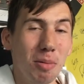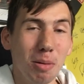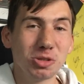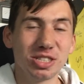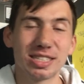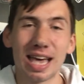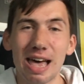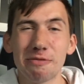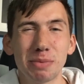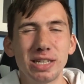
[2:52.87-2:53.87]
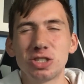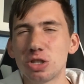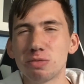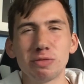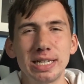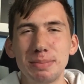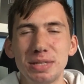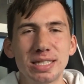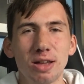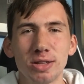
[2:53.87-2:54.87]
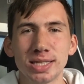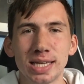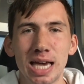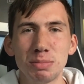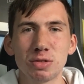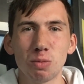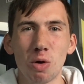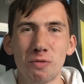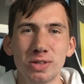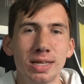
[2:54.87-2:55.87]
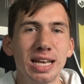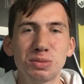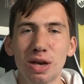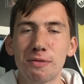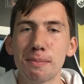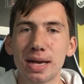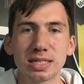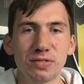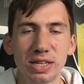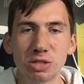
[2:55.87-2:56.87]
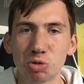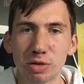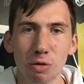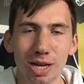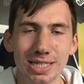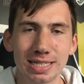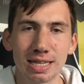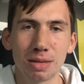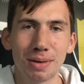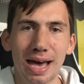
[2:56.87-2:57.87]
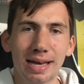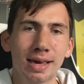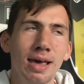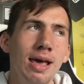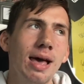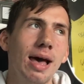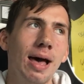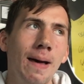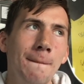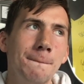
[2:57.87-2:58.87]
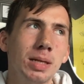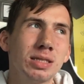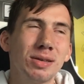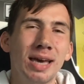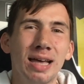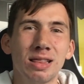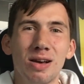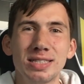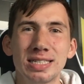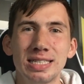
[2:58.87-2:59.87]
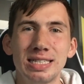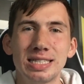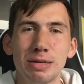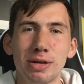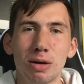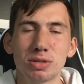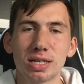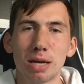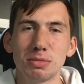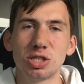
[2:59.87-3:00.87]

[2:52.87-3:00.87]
option to have, but he shouldn't really be starting games for Watford unless we have a massive injury crisis at the back. So yeah, I'd like to see Cyriel to come